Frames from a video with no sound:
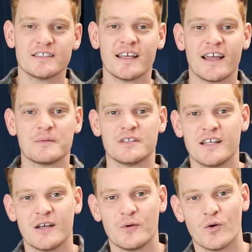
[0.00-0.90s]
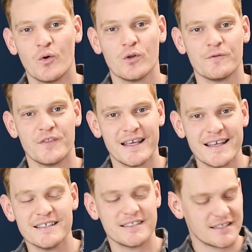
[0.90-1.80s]
stay up to date with all of the
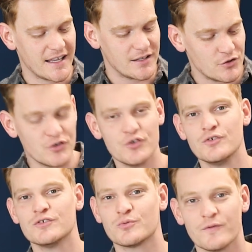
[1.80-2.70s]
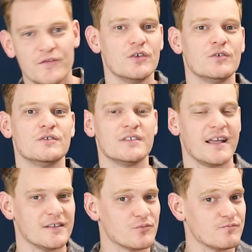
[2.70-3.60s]
eSkate news, reviews,
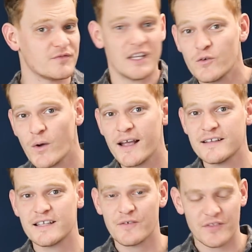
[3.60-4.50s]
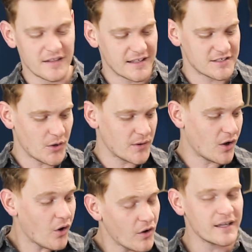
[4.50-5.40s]
and giveaways, everything that's going
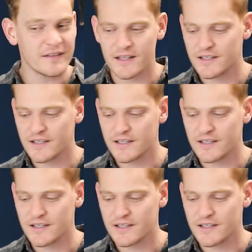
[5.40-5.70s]
on in the